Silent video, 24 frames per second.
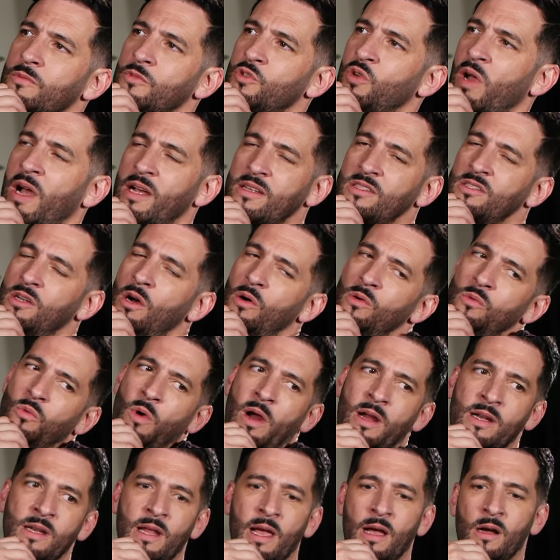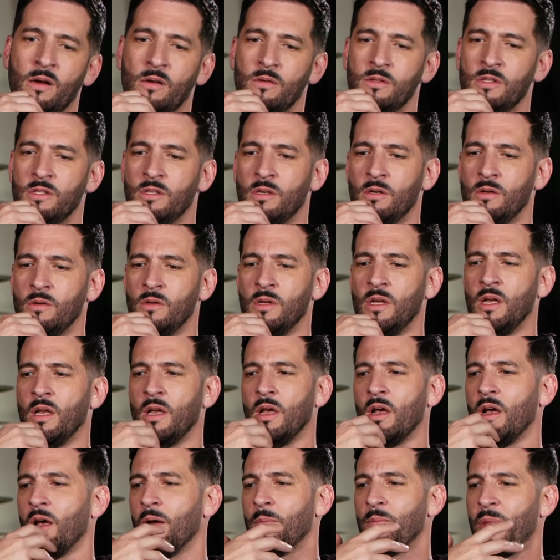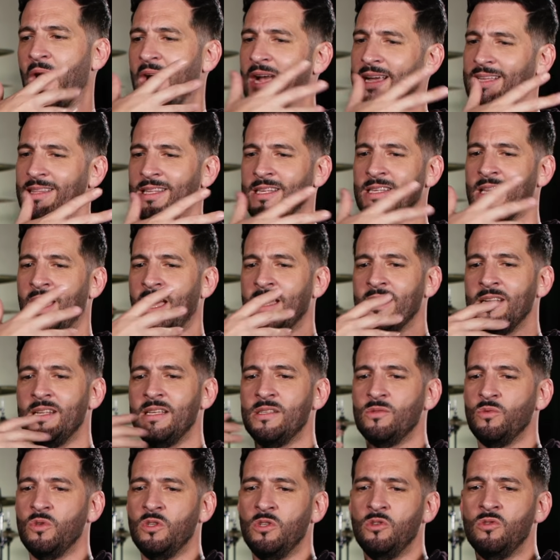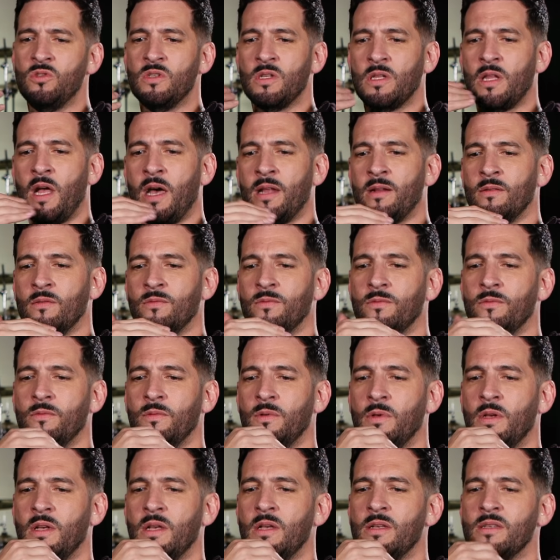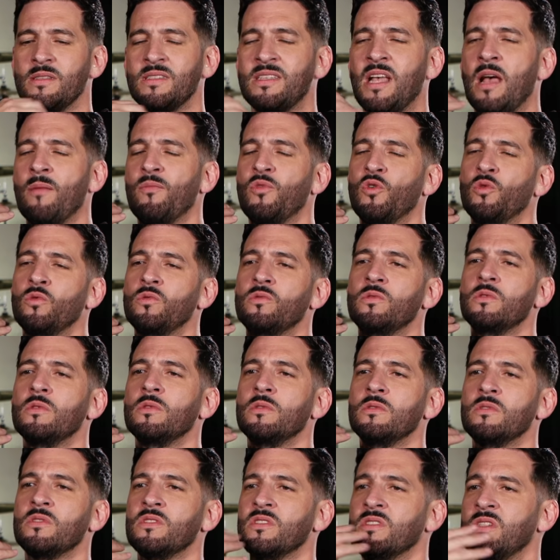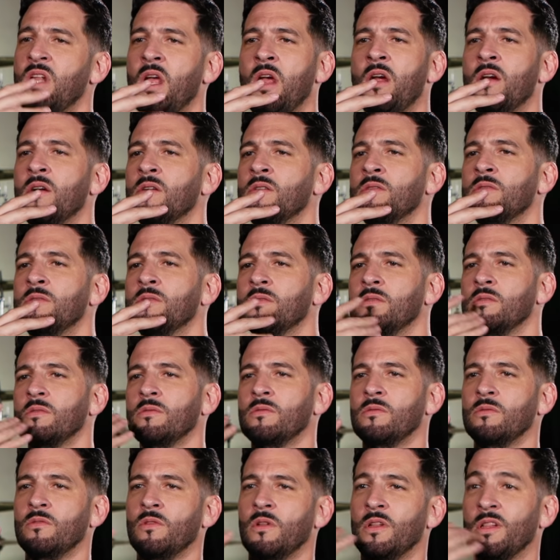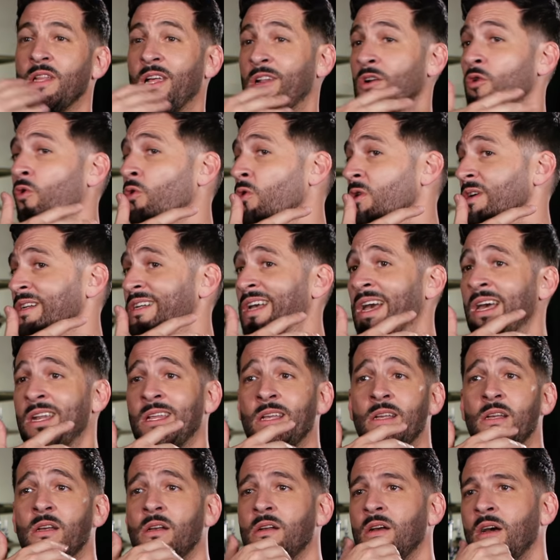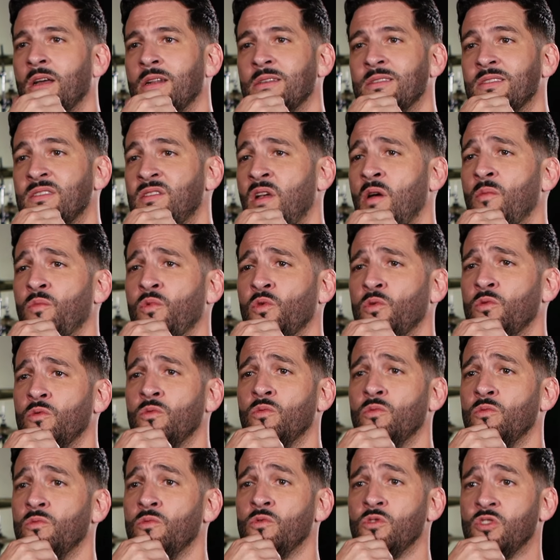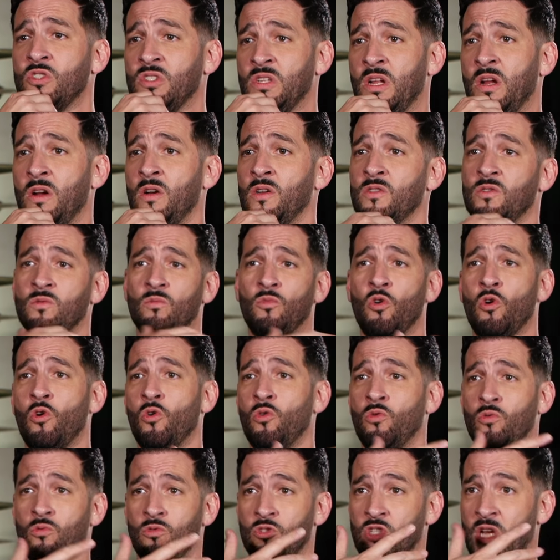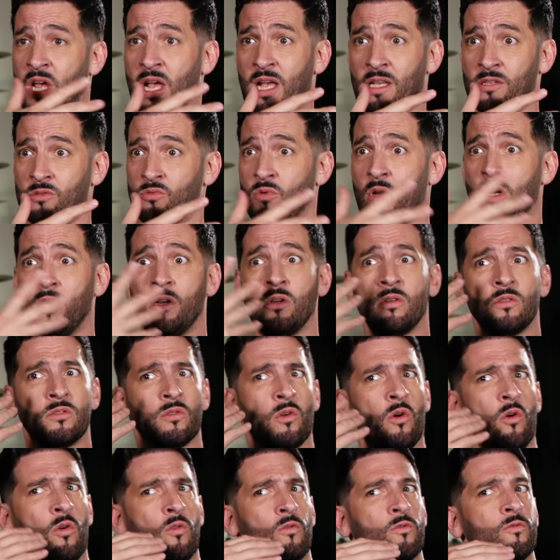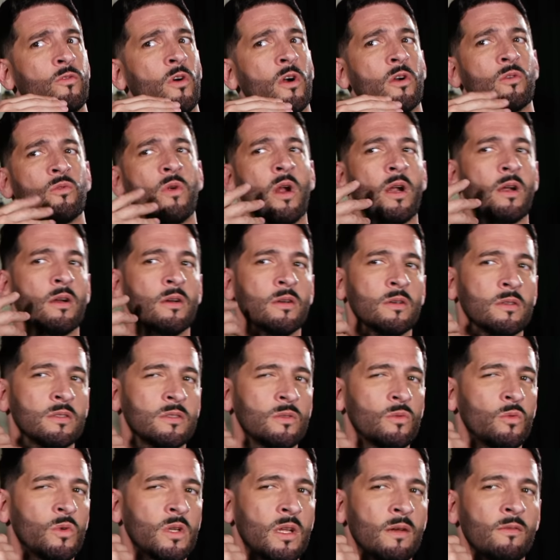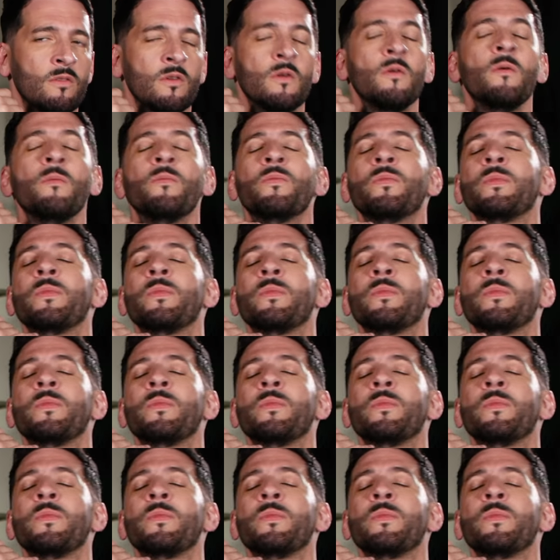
tracks go right now. You know, back in the '90s, we used a lot of sampled snares, a lot of organic kind of sampled snares from old jazz records or old funk records or whatever.